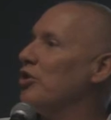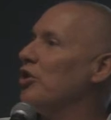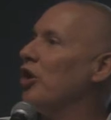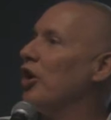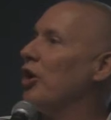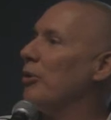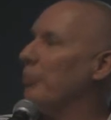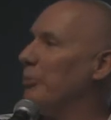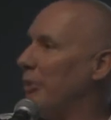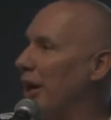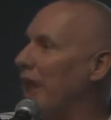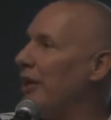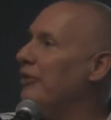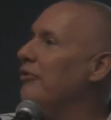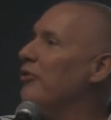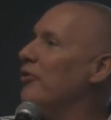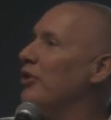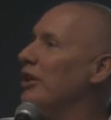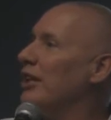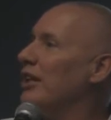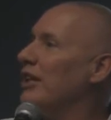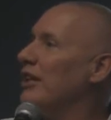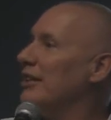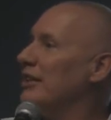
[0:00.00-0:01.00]
would talk
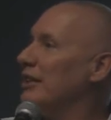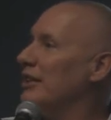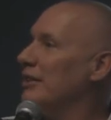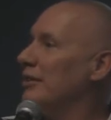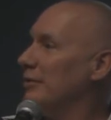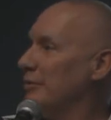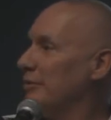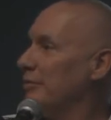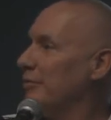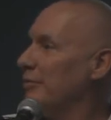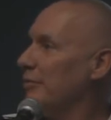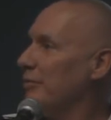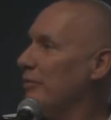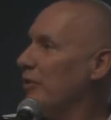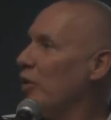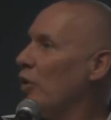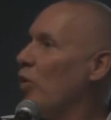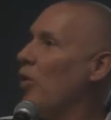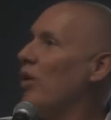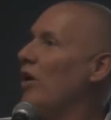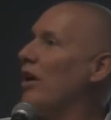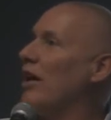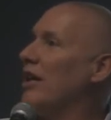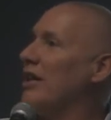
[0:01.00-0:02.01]
mindfulness
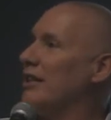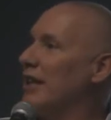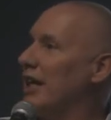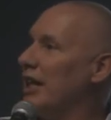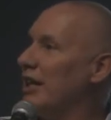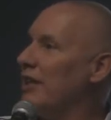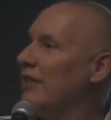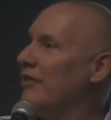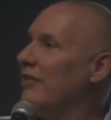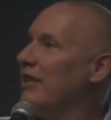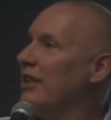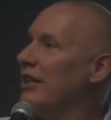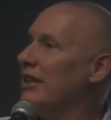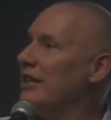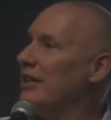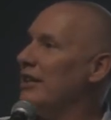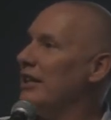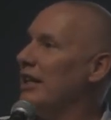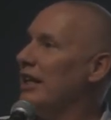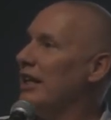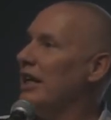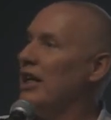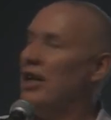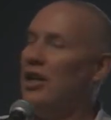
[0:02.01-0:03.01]
or attentiveness.